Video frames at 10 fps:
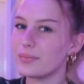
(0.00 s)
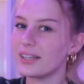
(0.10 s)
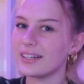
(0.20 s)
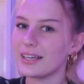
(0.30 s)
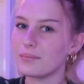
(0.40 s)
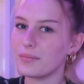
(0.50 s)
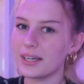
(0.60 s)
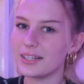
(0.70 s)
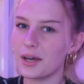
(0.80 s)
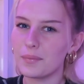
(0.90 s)
but it
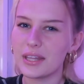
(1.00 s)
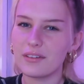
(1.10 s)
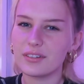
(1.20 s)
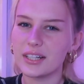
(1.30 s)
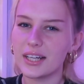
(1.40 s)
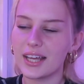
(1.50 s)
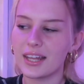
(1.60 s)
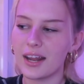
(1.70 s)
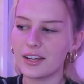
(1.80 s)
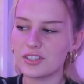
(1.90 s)
might not be that funny,
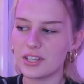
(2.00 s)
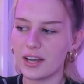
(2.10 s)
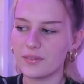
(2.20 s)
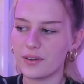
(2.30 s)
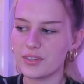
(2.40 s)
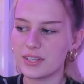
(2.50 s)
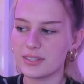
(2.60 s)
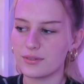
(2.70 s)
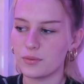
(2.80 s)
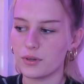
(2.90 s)
and I just kind of have the sense
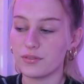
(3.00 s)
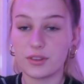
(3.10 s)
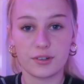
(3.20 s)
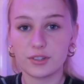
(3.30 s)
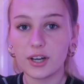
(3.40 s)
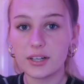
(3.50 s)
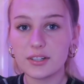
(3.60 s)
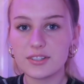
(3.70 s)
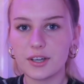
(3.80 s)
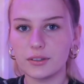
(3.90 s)
of humor of a third grader.
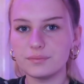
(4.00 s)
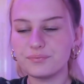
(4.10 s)
So